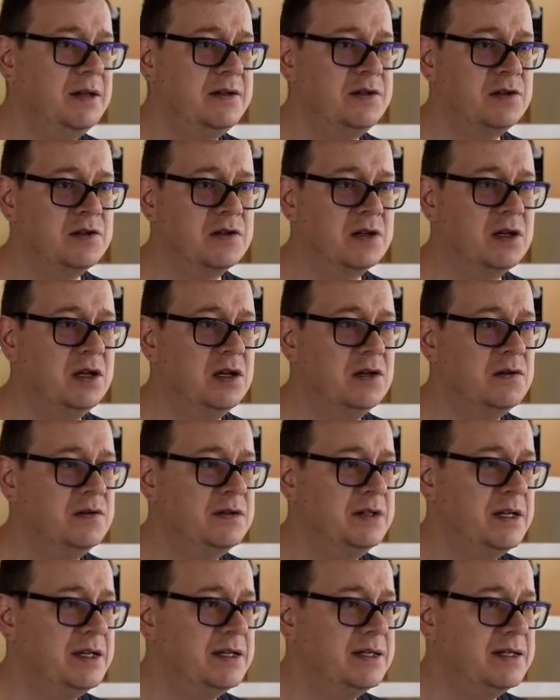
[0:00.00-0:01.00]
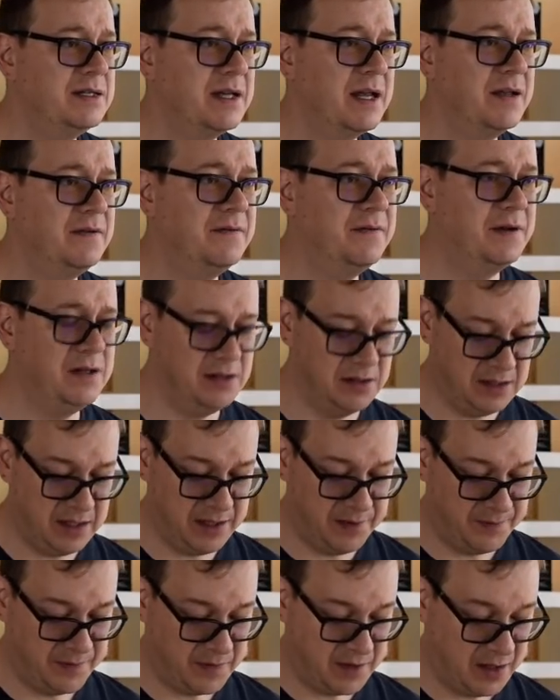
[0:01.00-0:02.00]
let's just close this and
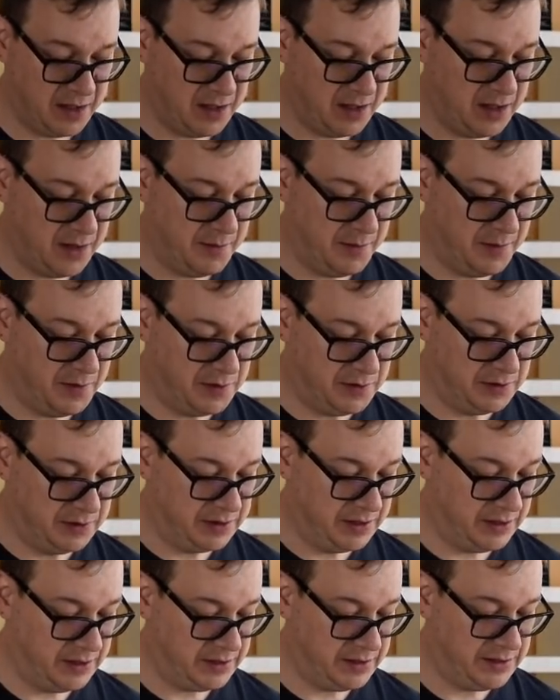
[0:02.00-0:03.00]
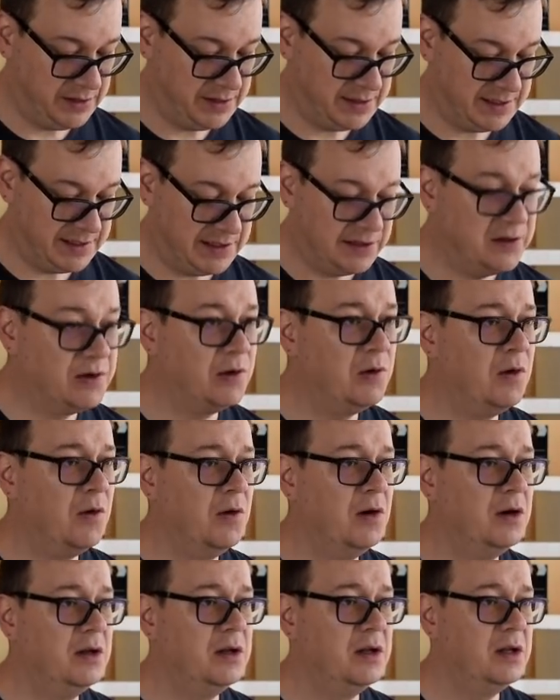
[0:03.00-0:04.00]
finally pod
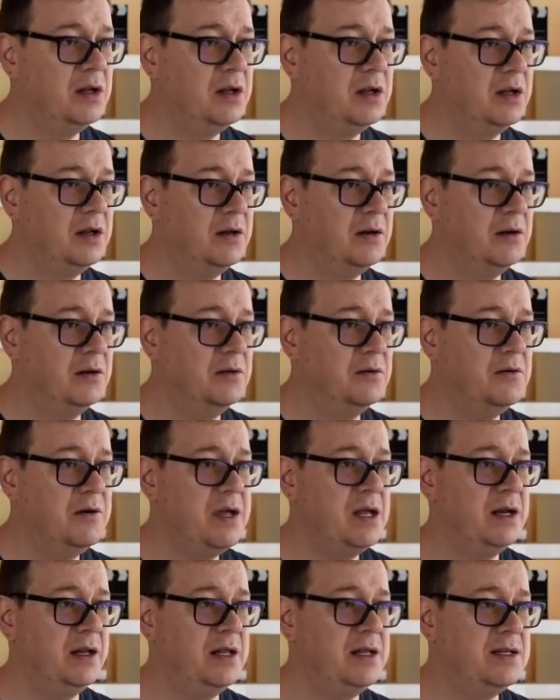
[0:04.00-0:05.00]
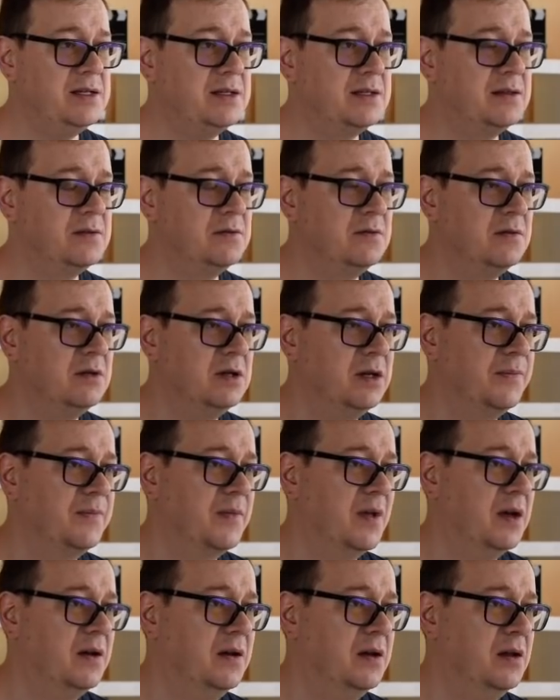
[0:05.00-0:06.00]
install will install
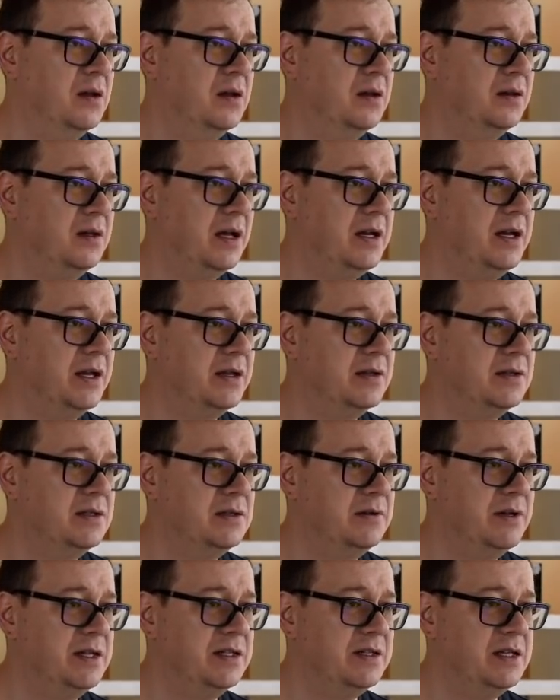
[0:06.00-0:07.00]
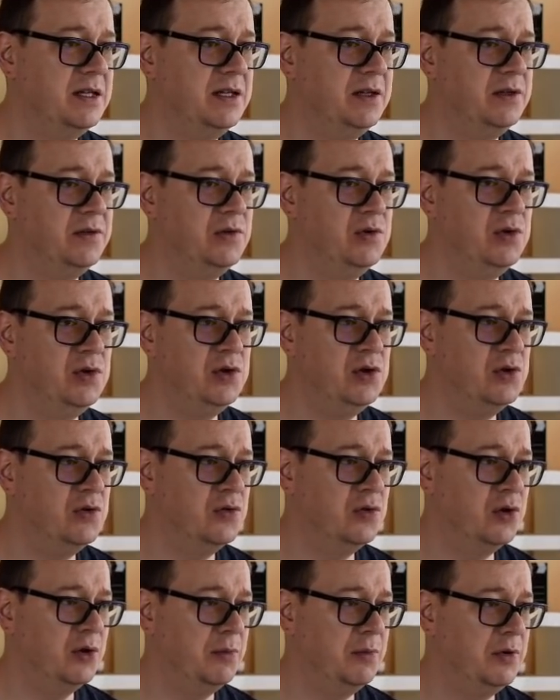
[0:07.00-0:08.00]
uh, tiny constraints into
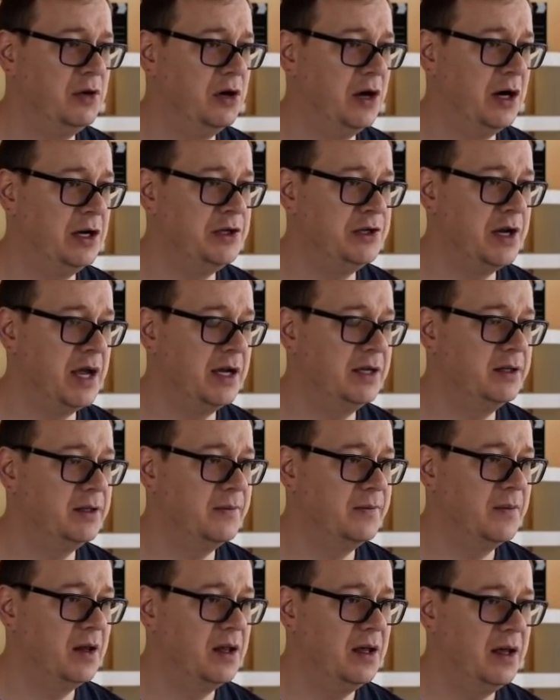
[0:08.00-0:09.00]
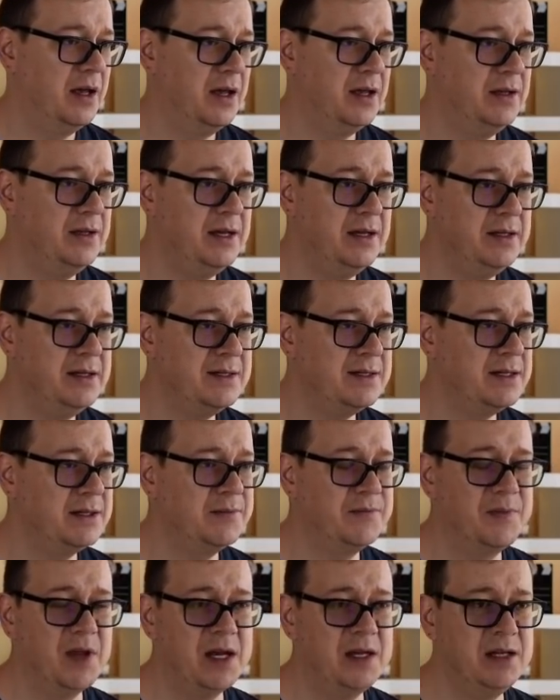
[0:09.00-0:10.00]
your project and that is
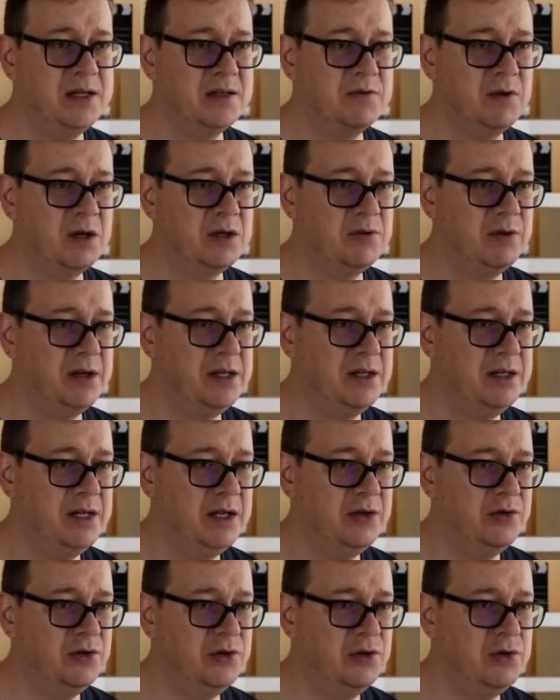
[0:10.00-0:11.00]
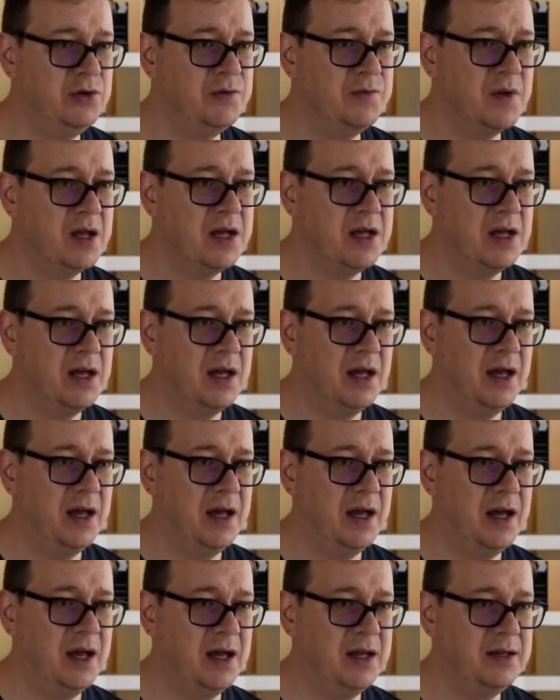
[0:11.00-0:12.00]
it that is what we need to do
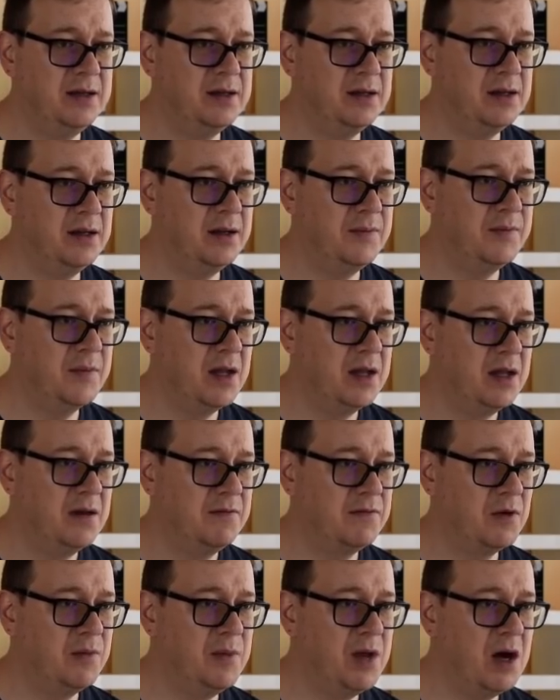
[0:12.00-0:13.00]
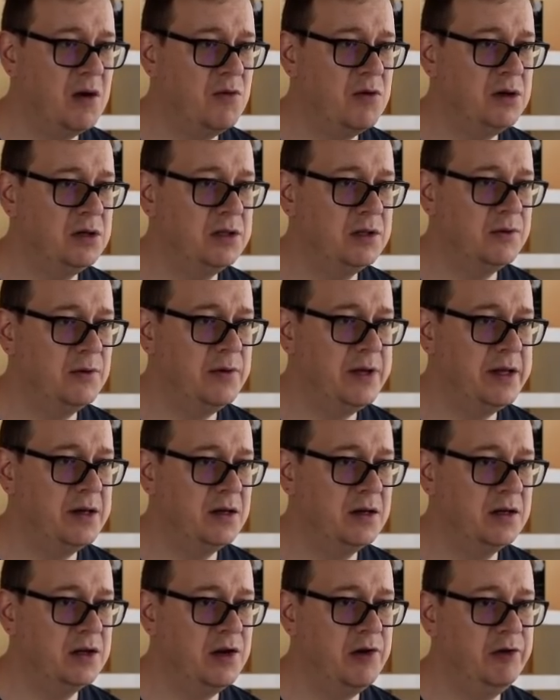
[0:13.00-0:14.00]
and uh, from now on we
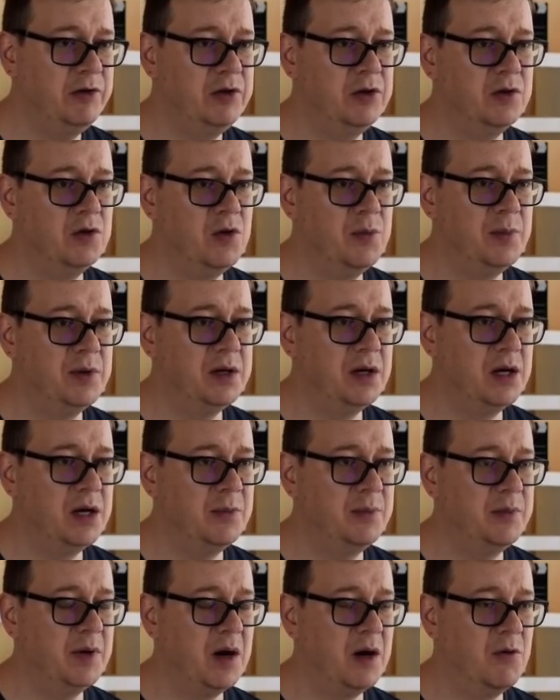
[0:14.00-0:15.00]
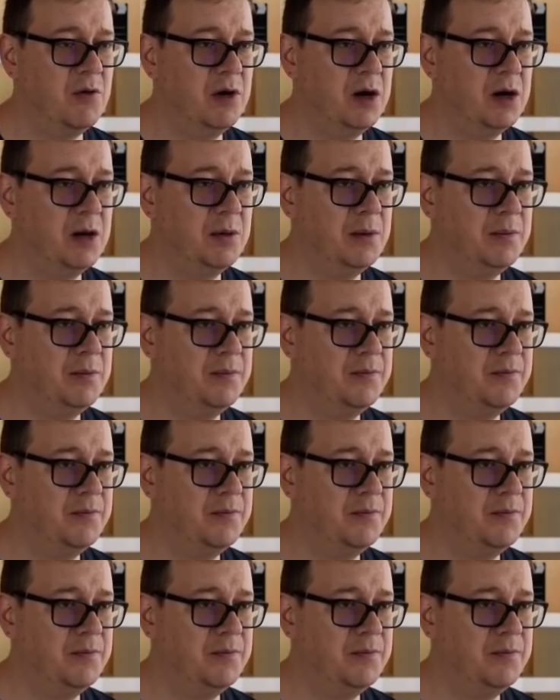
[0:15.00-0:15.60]
are going to open up our